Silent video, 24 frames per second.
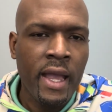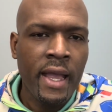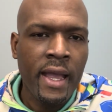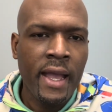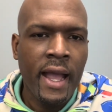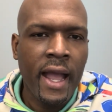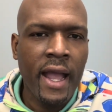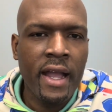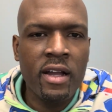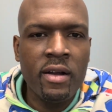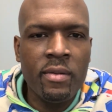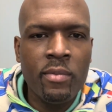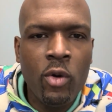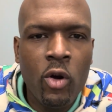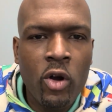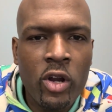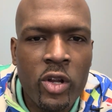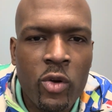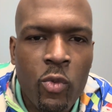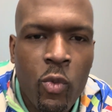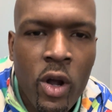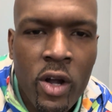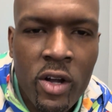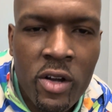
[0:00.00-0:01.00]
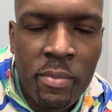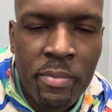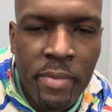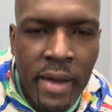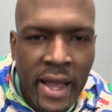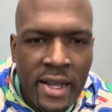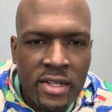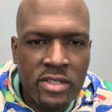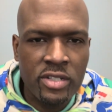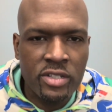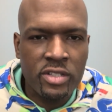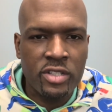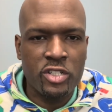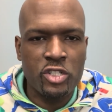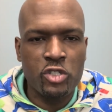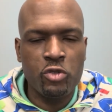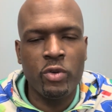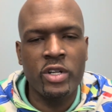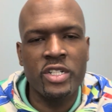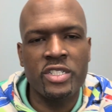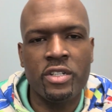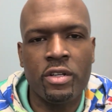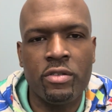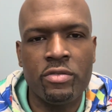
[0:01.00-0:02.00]
Hey, good morning. Welcome back to the
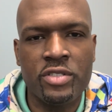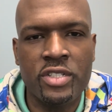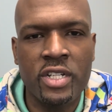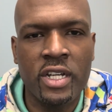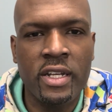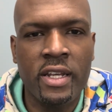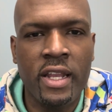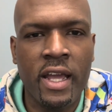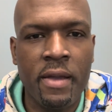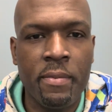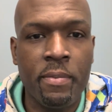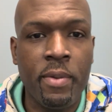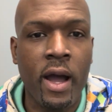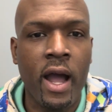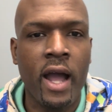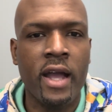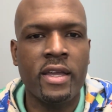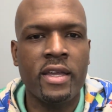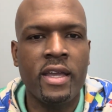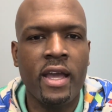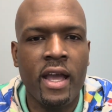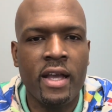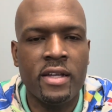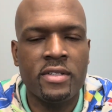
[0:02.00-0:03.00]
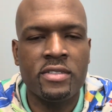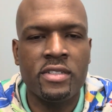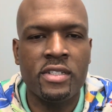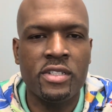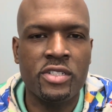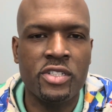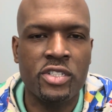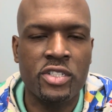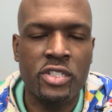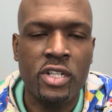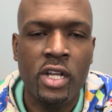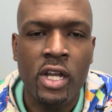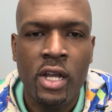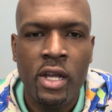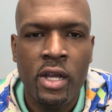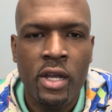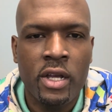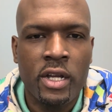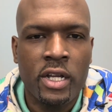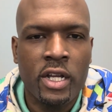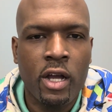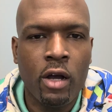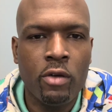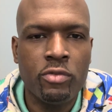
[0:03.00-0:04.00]
Swish on Sunday podcast. This is
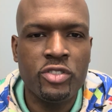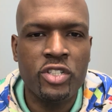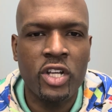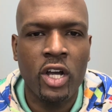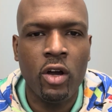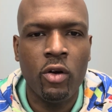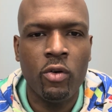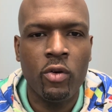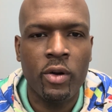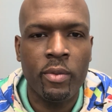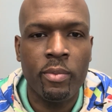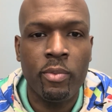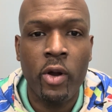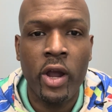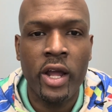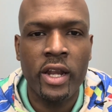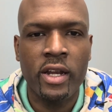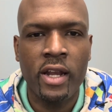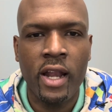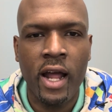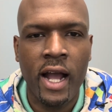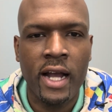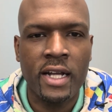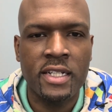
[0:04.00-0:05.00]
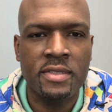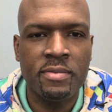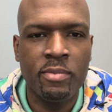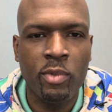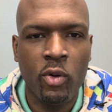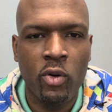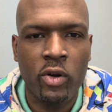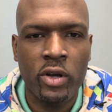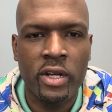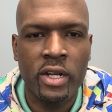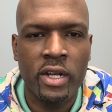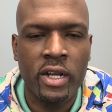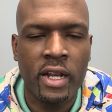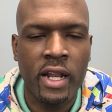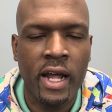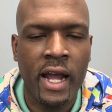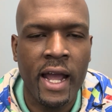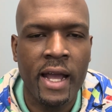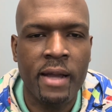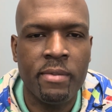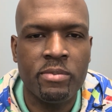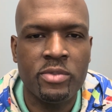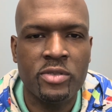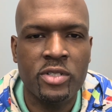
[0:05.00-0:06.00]
Coach O, or Brandon Osborne, and
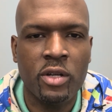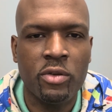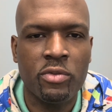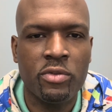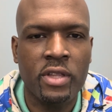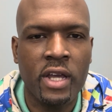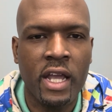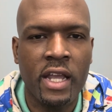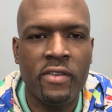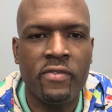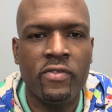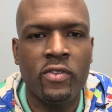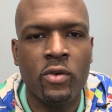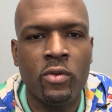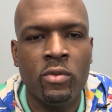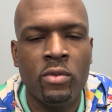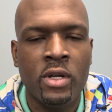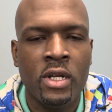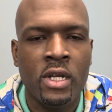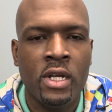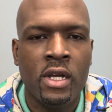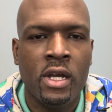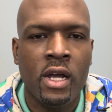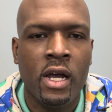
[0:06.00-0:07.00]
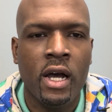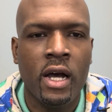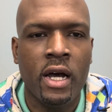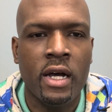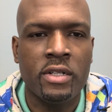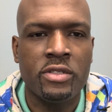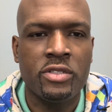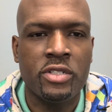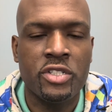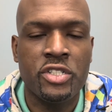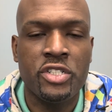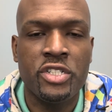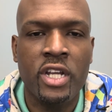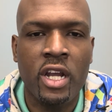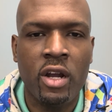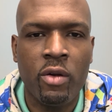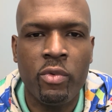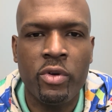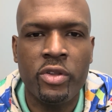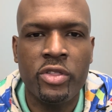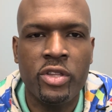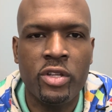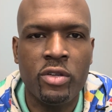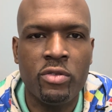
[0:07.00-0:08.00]
I am so thankful to share
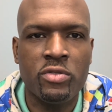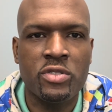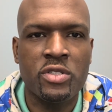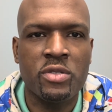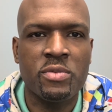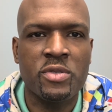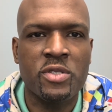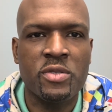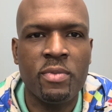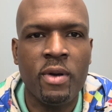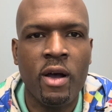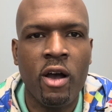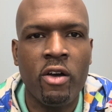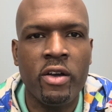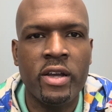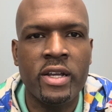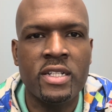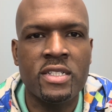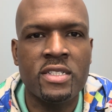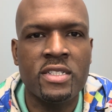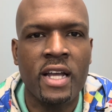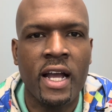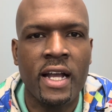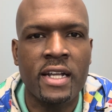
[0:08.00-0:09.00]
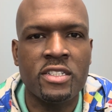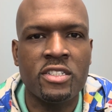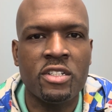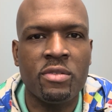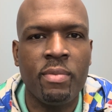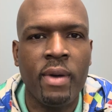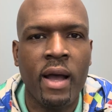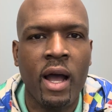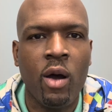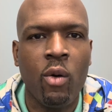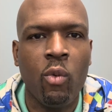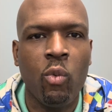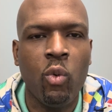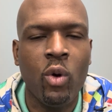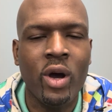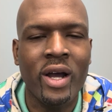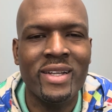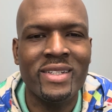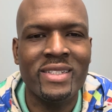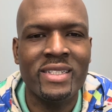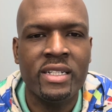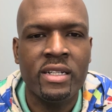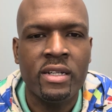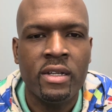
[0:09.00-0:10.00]
with you some small insights about
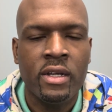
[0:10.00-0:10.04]
what